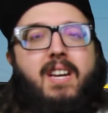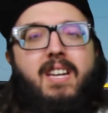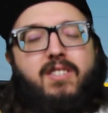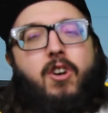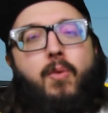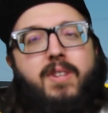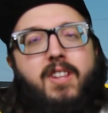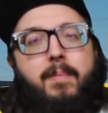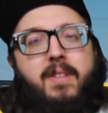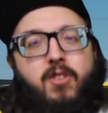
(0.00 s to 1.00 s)
It's almost
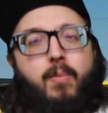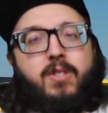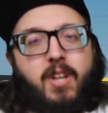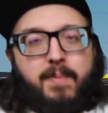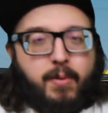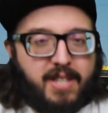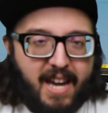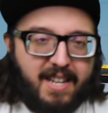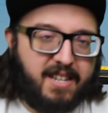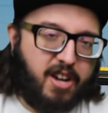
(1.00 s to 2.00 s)
up there with
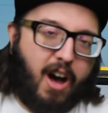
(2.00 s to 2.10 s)
Candid